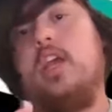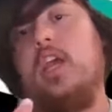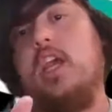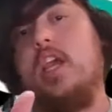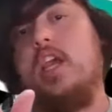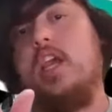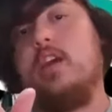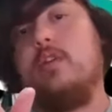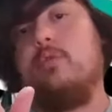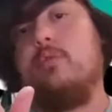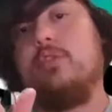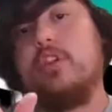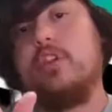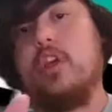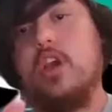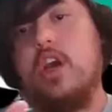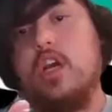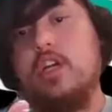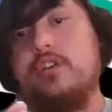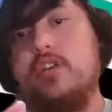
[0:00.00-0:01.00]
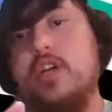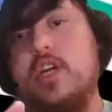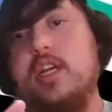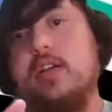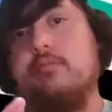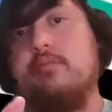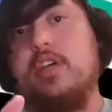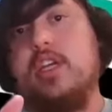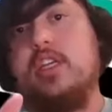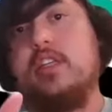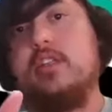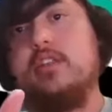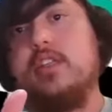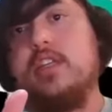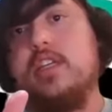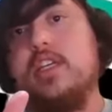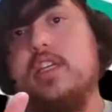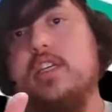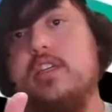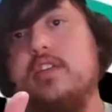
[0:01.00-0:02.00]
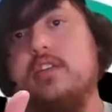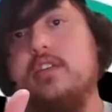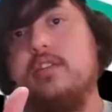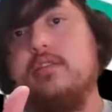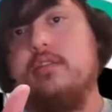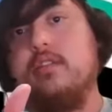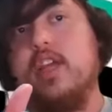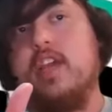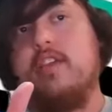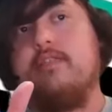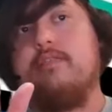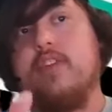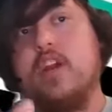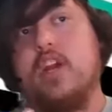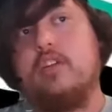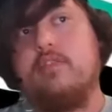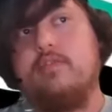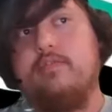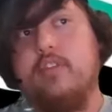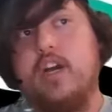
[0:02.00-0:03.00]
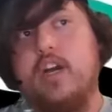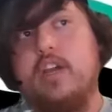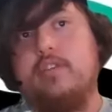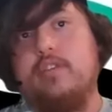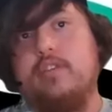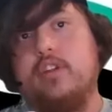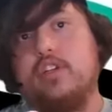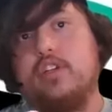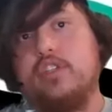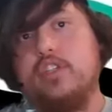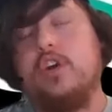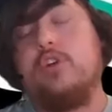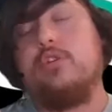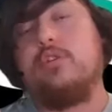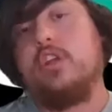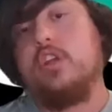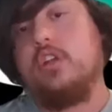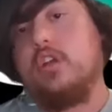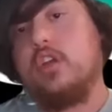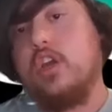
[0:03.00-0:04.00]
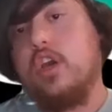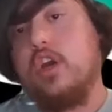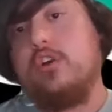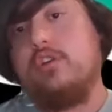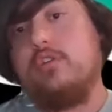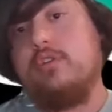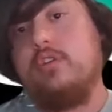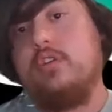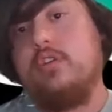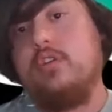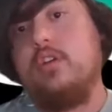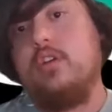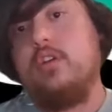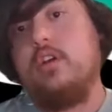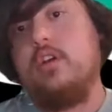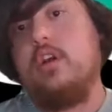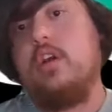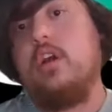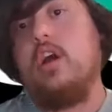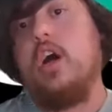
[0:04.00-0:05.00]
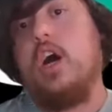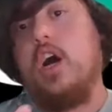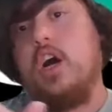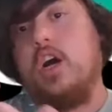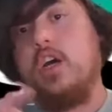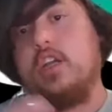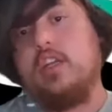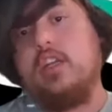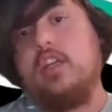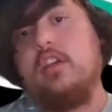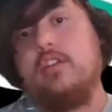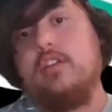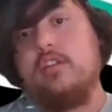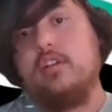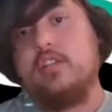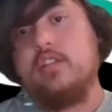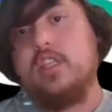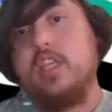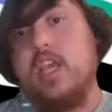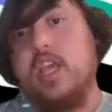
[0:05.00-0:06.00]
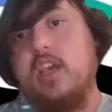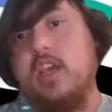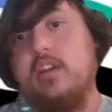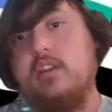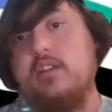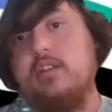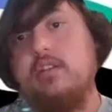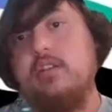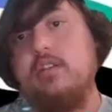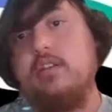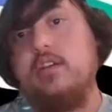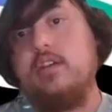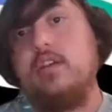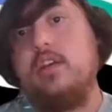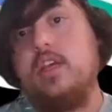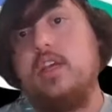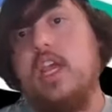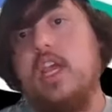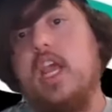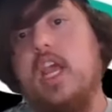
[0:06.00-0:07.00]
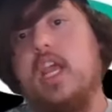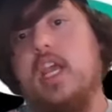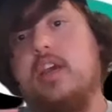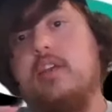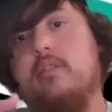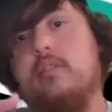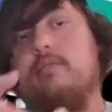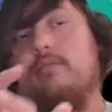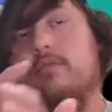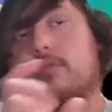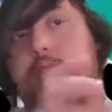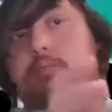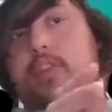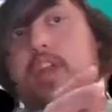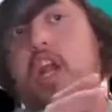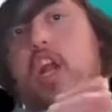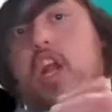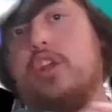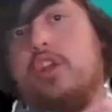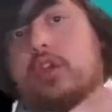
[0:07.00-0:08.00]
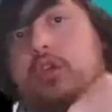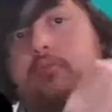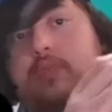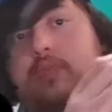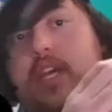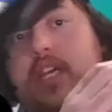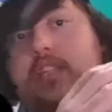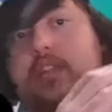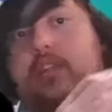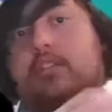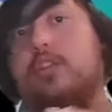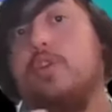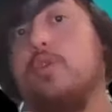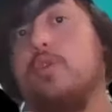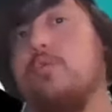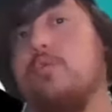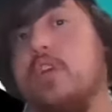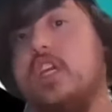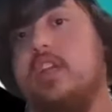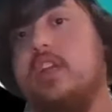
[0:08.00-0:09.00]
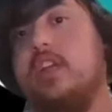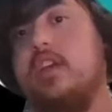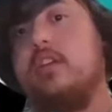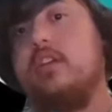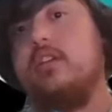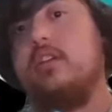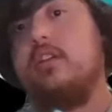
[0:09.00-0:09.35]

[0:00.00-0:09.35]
And what the contract means is they verified their token code on Etherscan. And from there, you can basically read it.